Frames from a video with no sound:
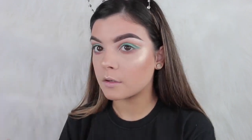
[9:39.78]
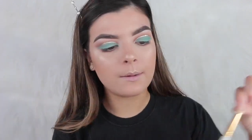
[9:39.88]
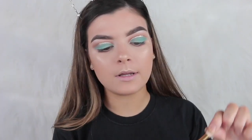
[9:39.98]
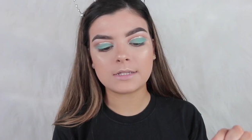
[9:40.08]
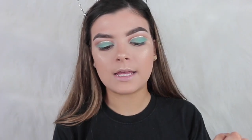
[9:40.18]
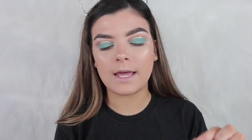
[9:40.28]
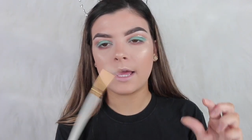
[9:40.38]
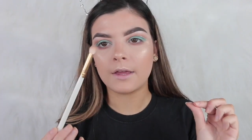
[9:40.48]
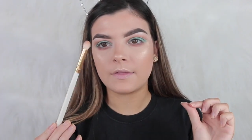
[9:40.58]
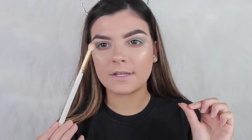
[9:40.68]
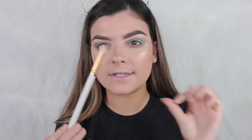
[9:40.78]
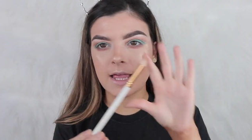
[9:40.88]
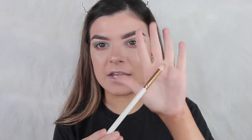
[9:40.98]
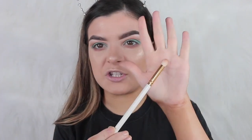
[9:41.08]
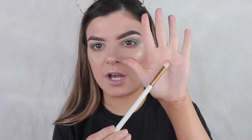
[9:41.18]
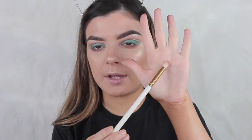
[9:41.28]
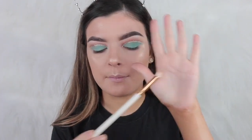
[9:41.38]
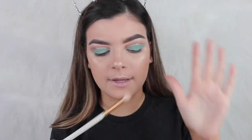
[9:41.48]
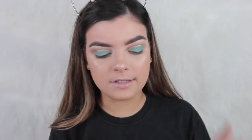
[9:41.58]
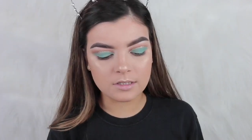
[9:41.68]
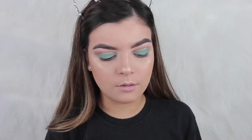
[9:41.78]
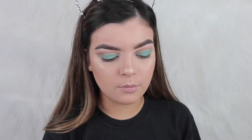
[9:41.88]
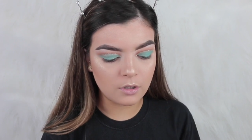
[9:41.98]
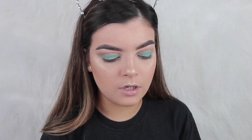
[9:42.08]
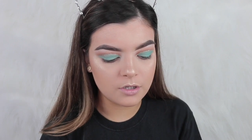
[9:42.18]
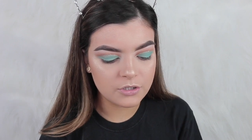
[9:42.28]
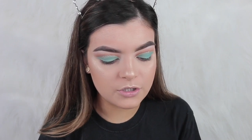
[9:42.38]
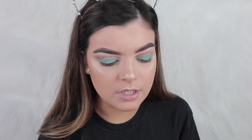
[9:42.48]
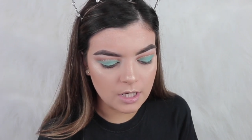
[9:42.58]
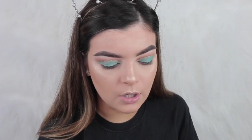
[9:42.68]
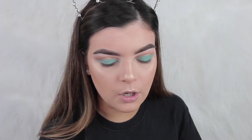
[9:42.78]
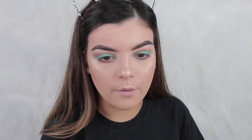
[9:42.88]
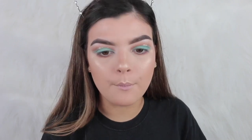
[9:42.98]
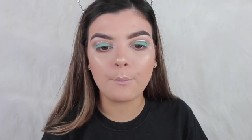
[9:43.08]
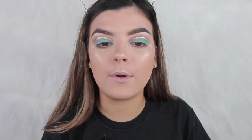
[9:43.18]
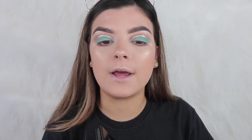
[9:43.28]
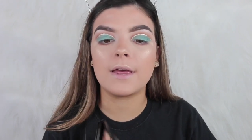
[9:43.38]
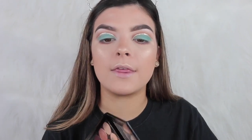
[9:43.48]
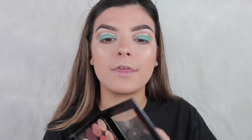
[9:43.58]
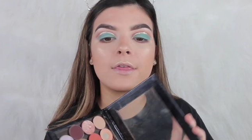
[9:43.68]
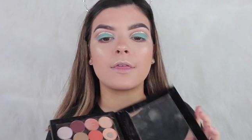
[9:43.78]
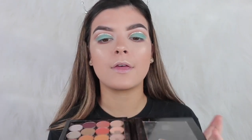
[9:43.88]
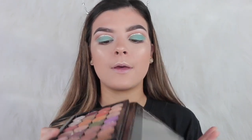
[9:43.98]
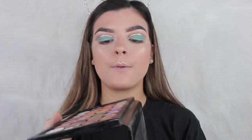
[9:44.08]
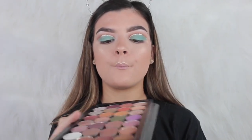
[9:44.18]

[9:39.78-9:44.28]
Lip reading: I'm gonna take this like giant pencil brush and go in with